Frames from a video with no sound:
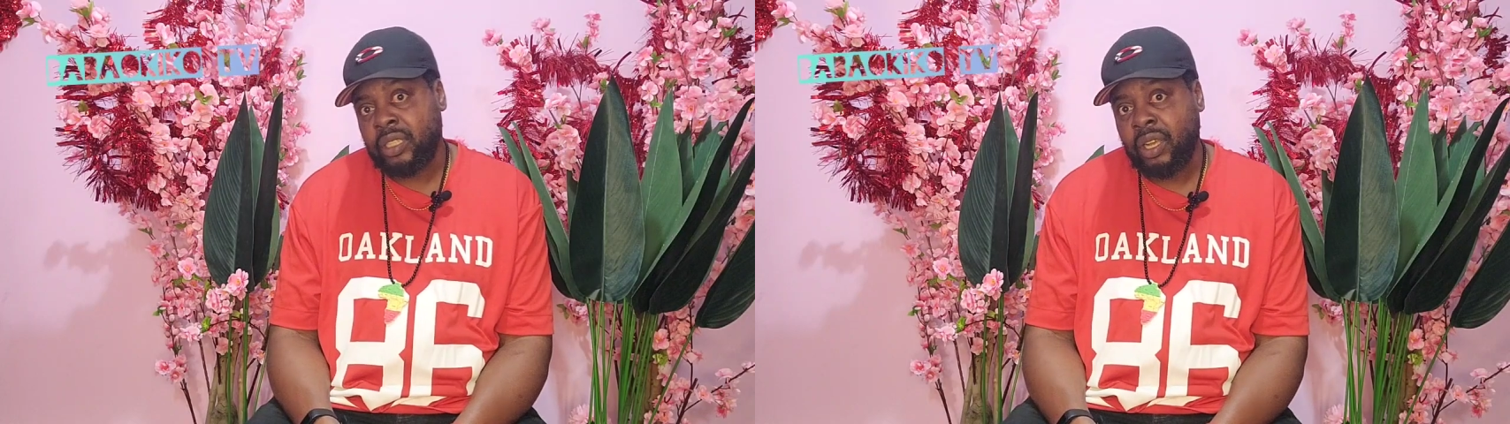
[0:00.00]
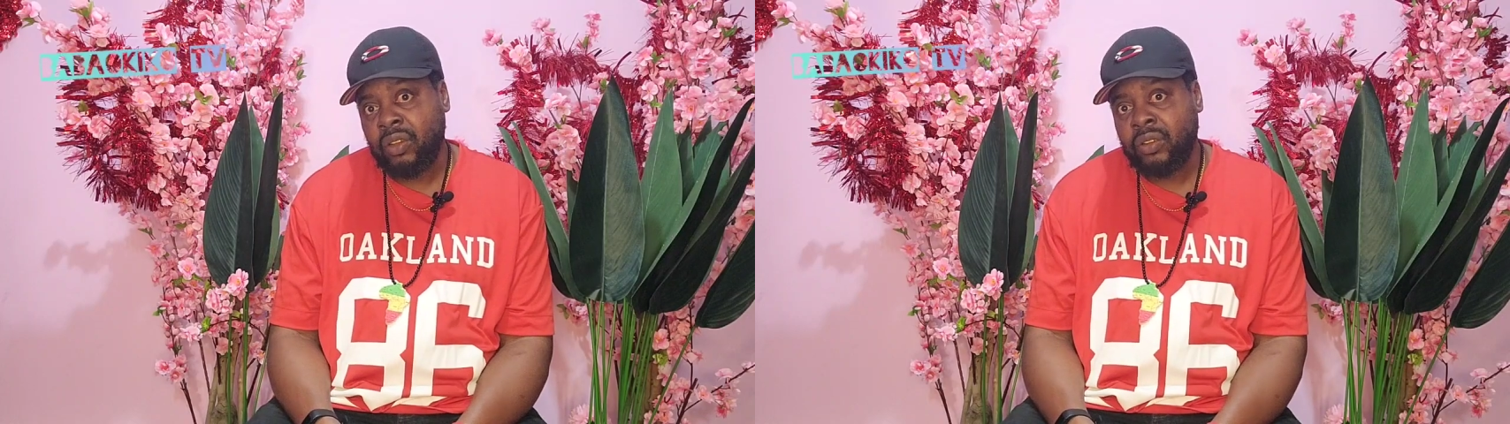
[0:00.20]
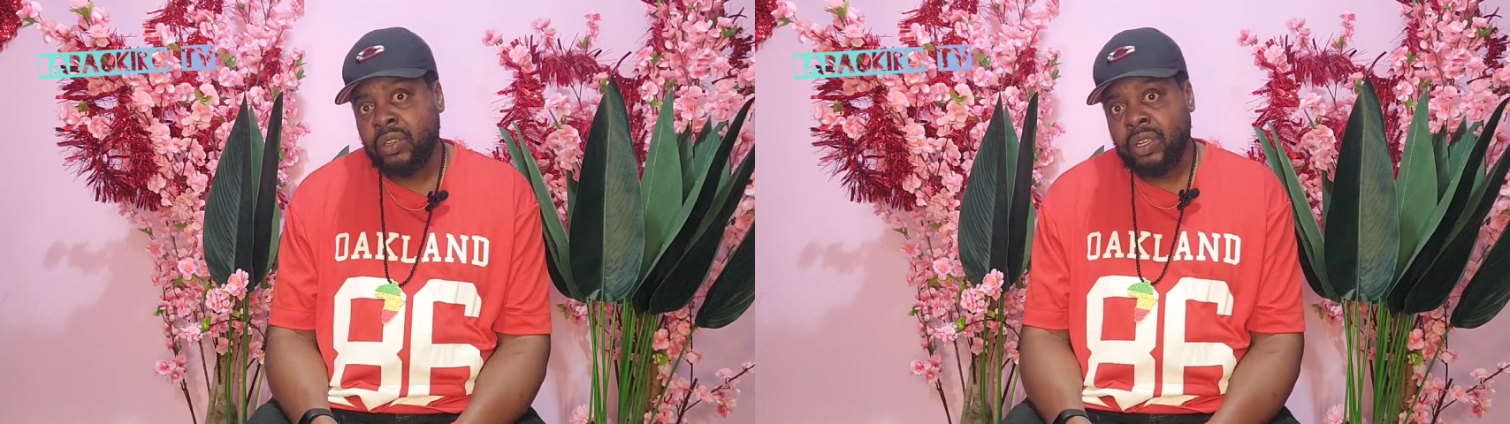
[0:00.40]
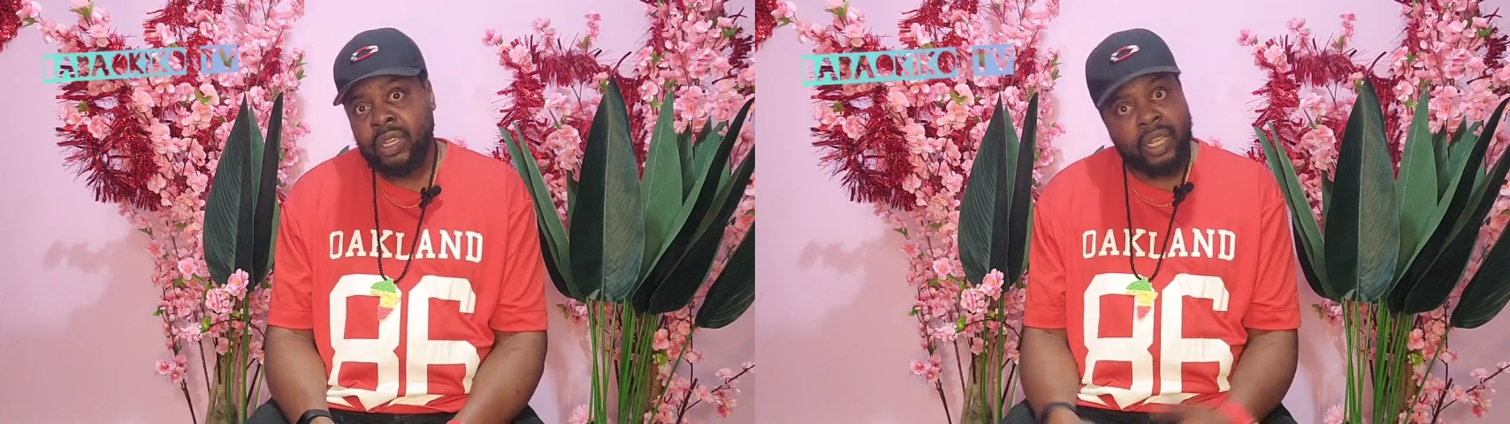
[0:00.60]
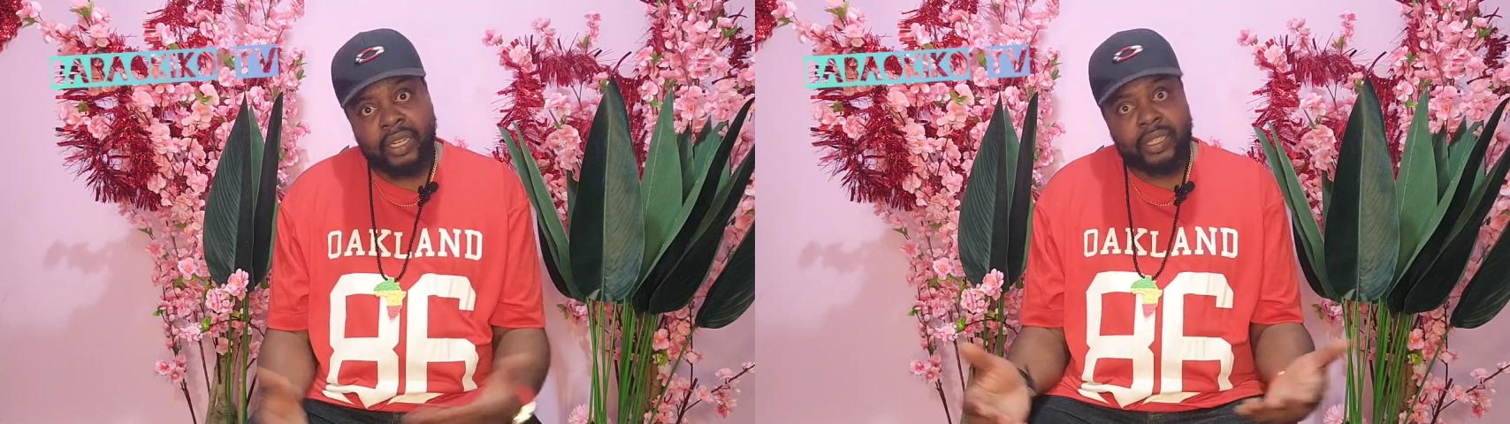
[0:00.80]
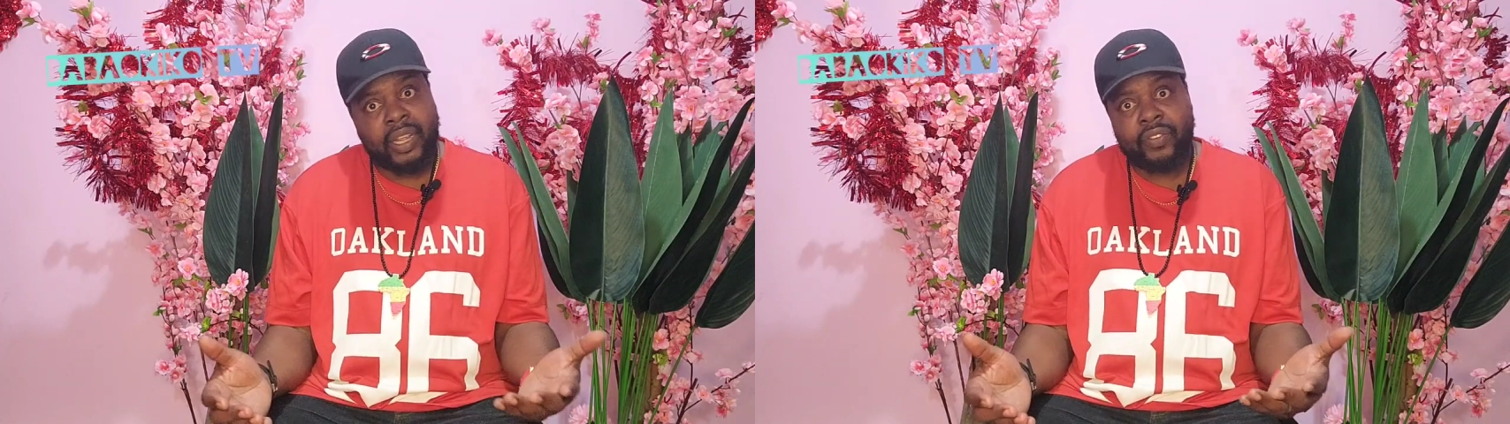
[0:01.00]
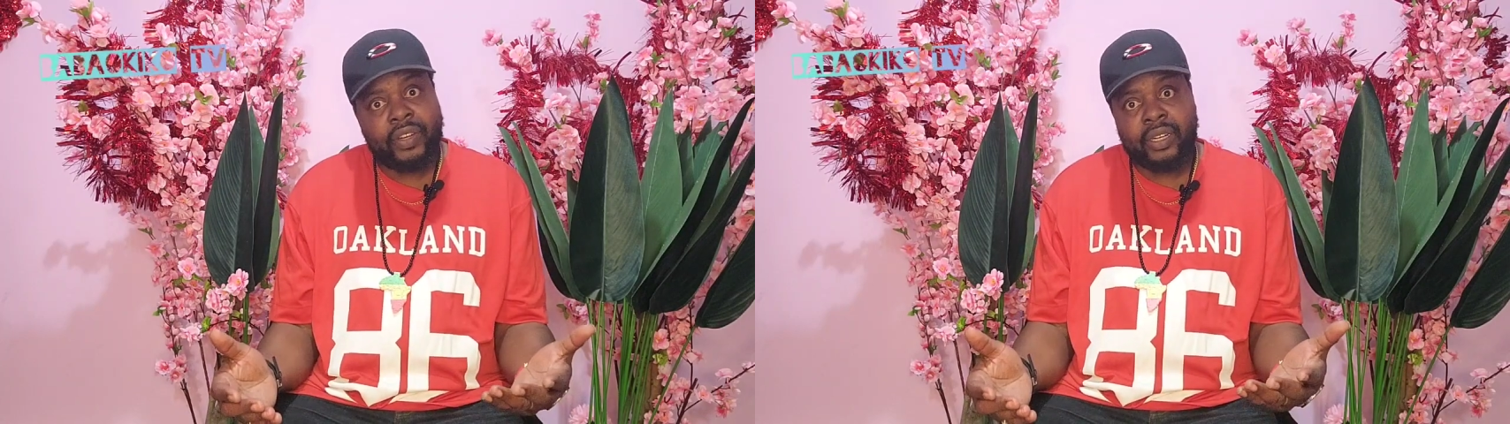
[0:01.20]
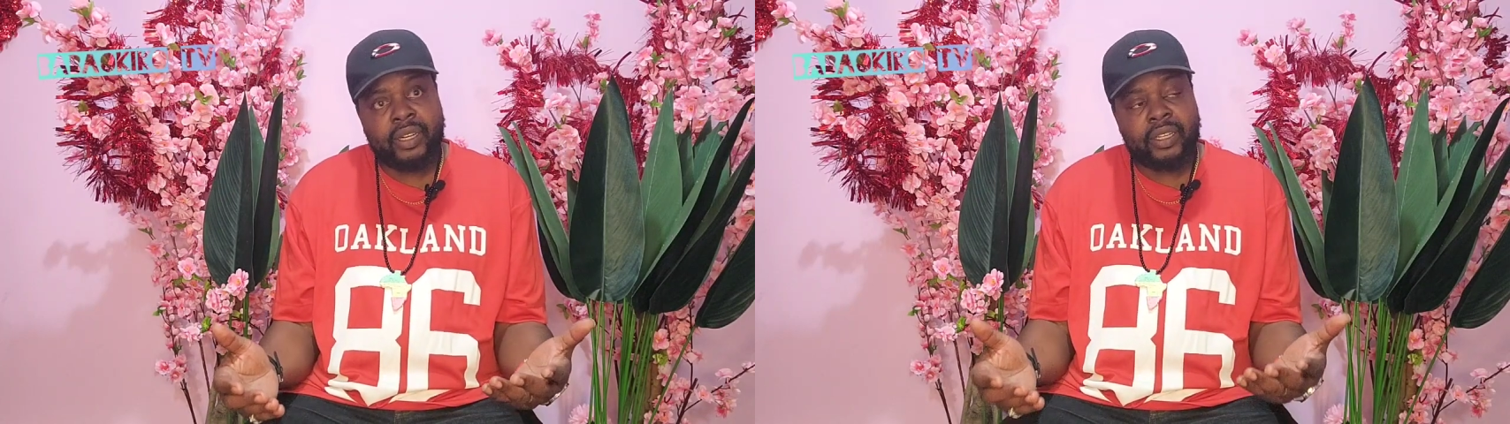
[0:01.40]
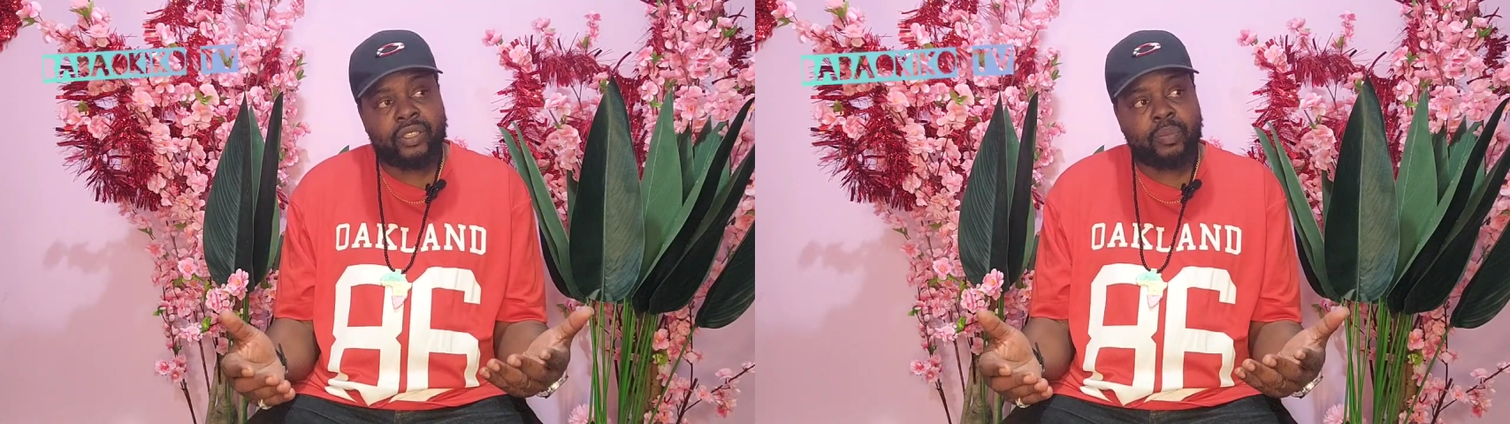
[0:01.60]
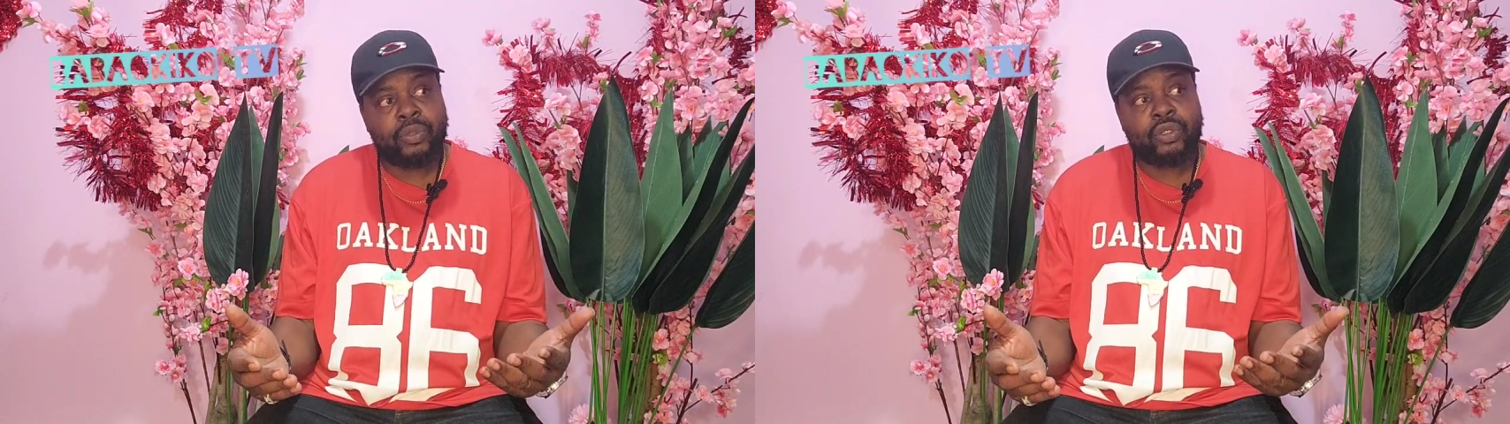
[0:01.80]
you know. Definitely, they're
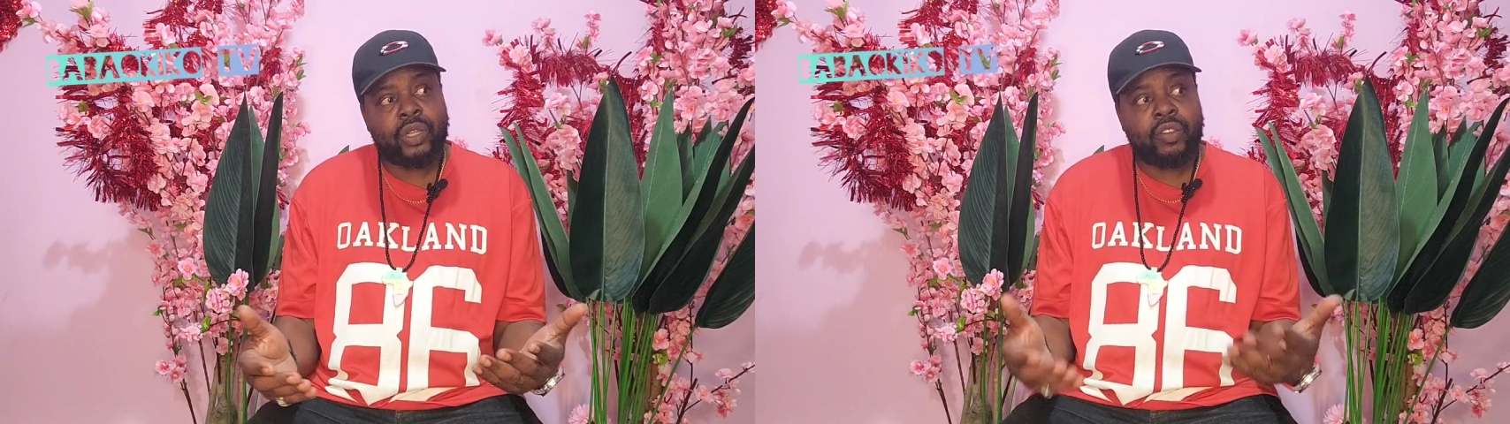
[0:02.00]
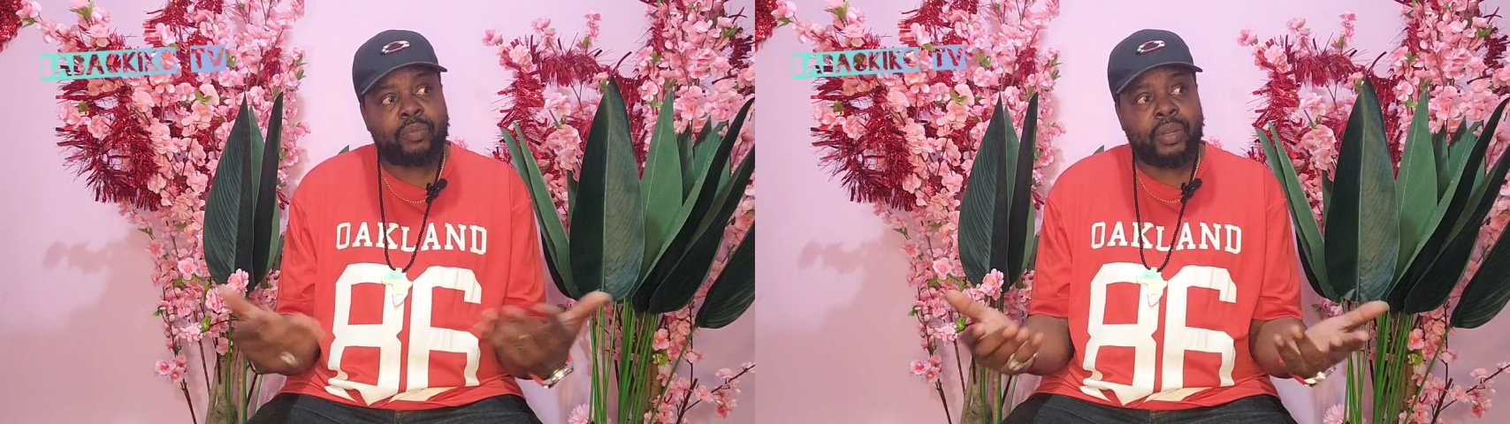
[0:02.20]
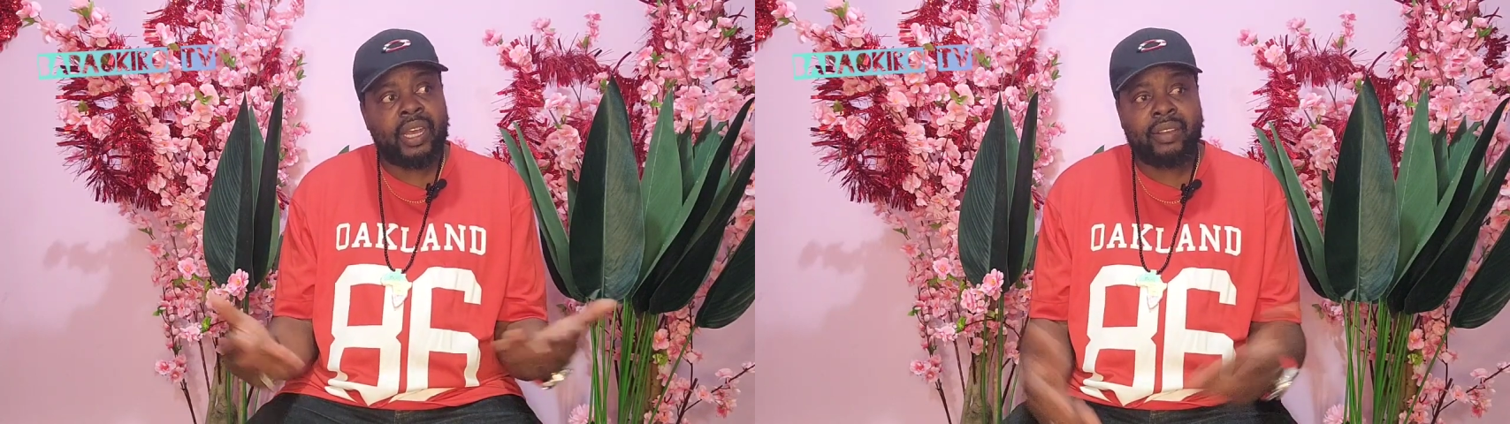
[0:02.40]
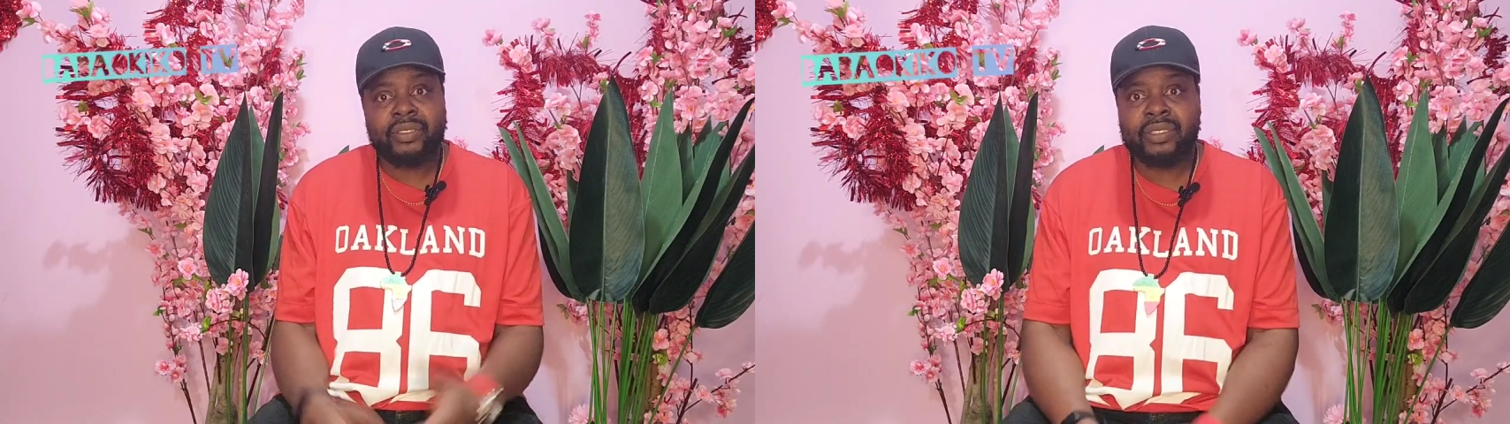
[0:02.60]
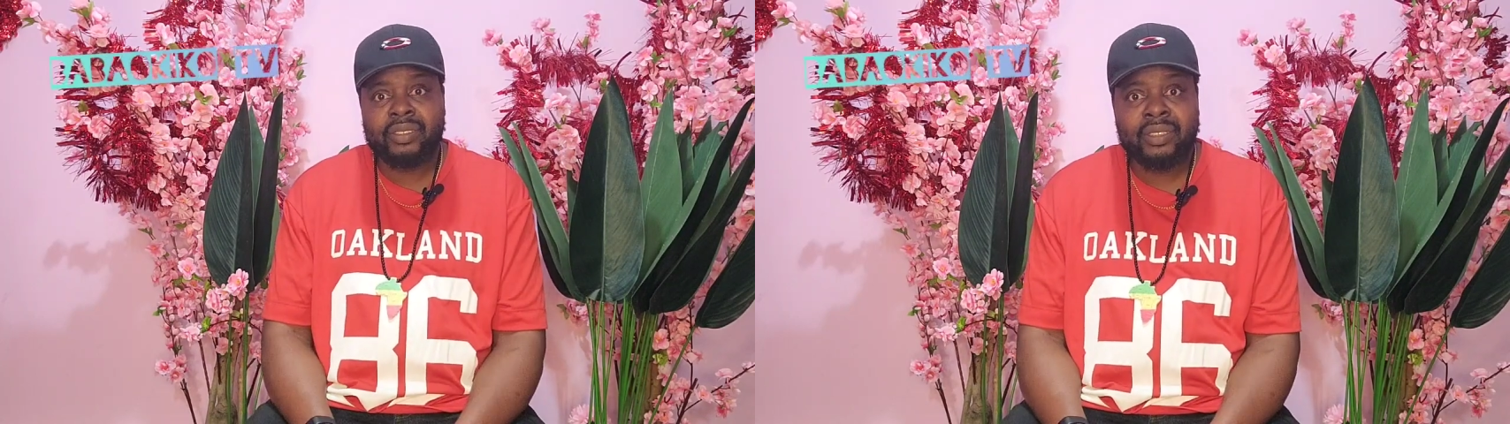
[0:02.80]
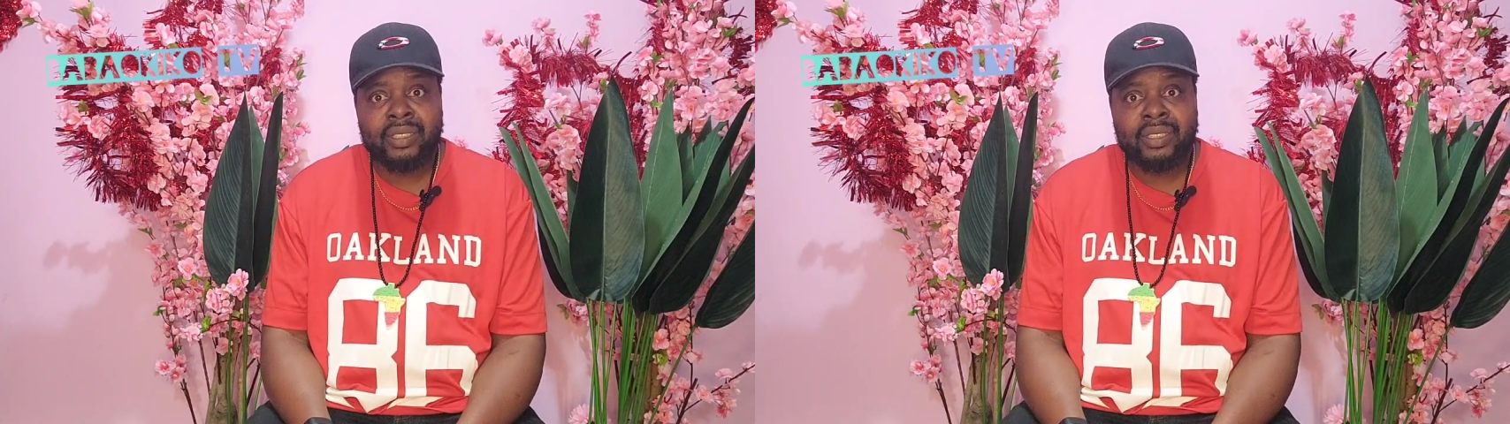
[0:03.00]
supposed to have brought out